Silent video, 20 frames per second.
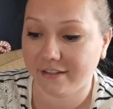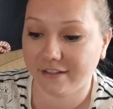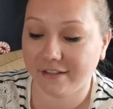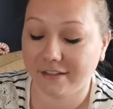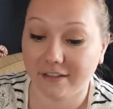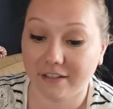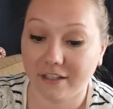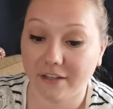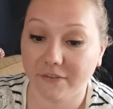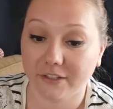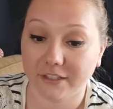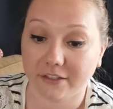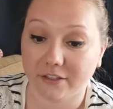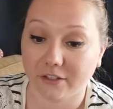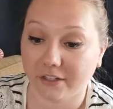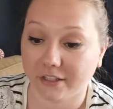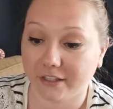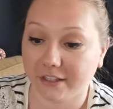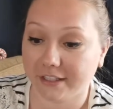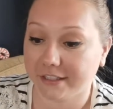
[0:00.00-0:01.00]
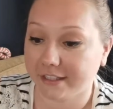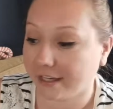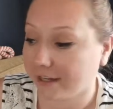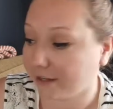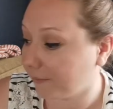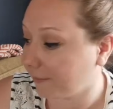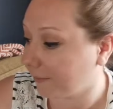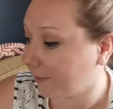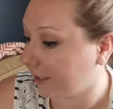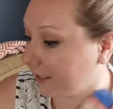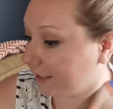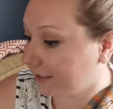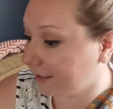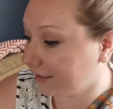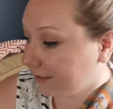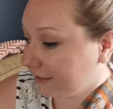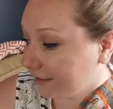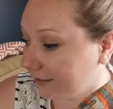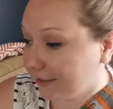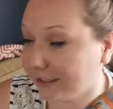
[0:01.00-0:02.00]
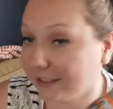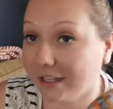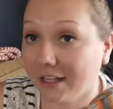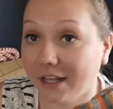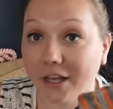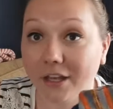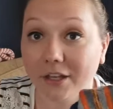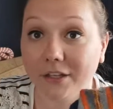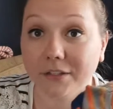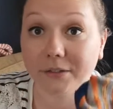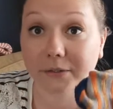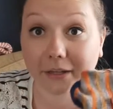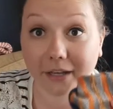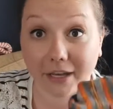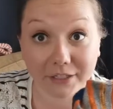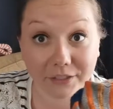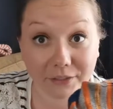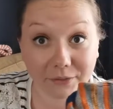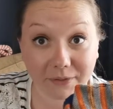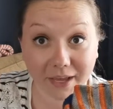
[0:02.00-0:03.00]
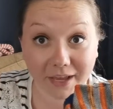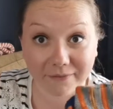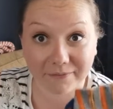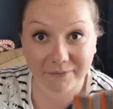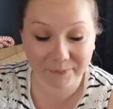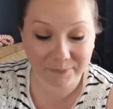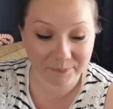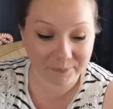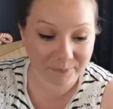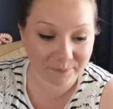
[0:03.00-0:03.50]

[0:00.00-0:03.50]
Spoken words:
and even started the second one. So I gotta do that.